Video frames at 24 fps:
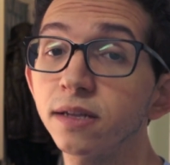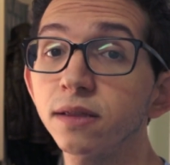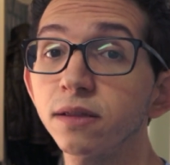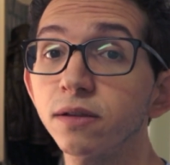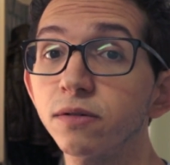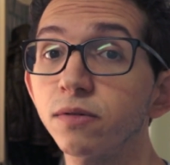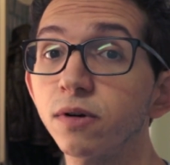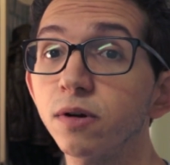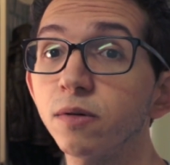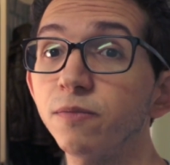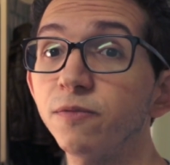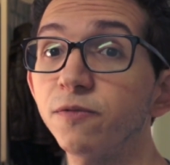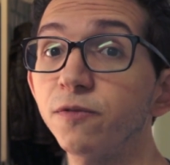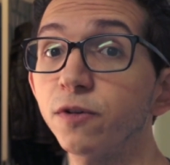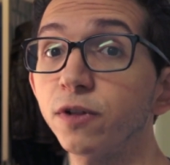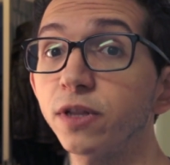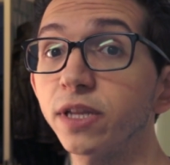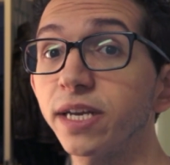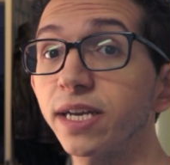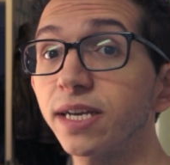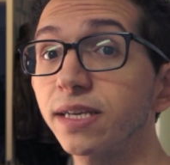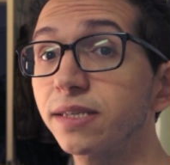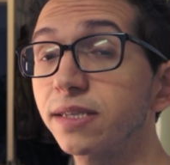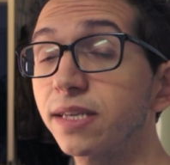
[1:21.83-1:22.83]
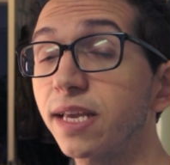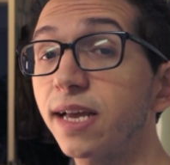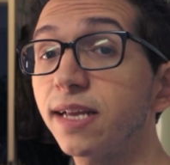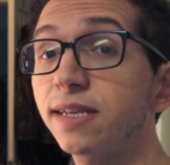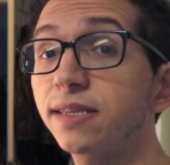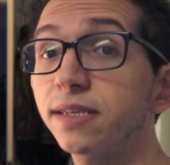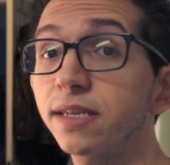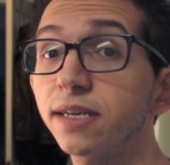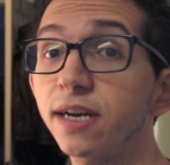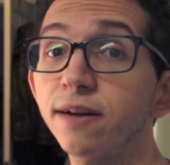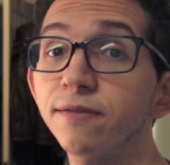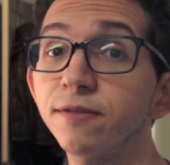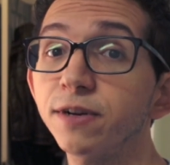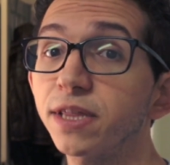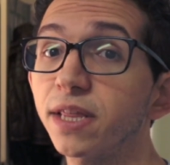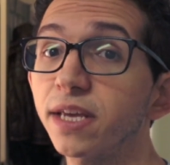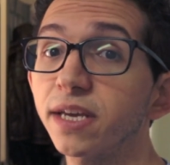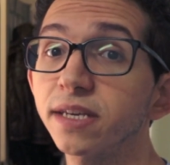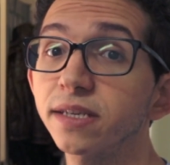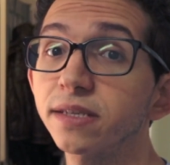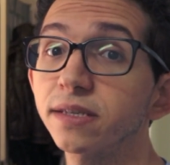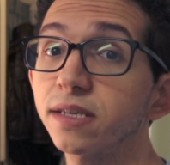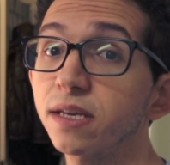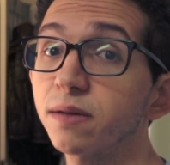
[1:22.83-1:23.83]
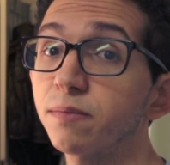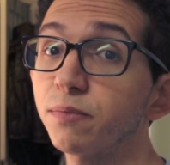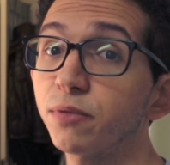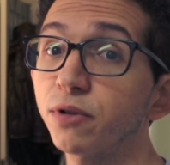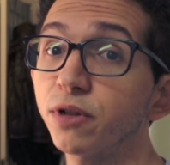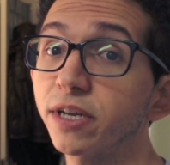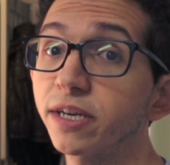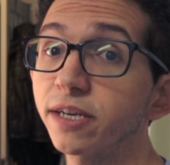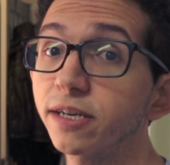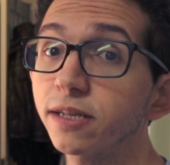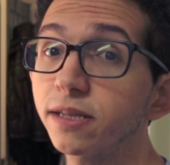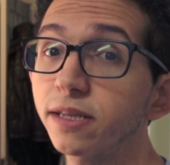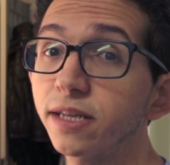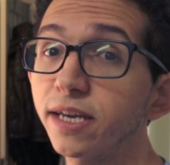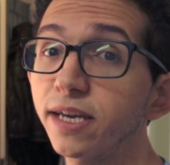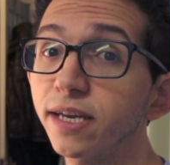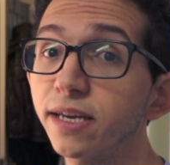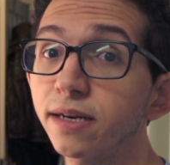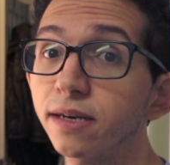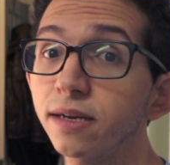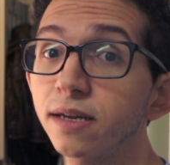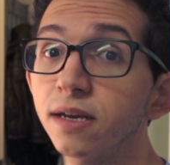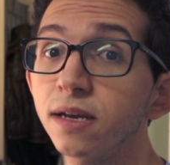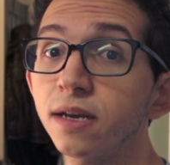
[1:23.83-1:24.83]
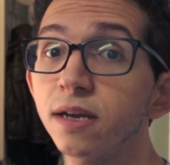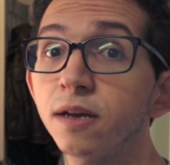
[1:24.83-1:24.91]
The rope fully extends and everything is simple and clean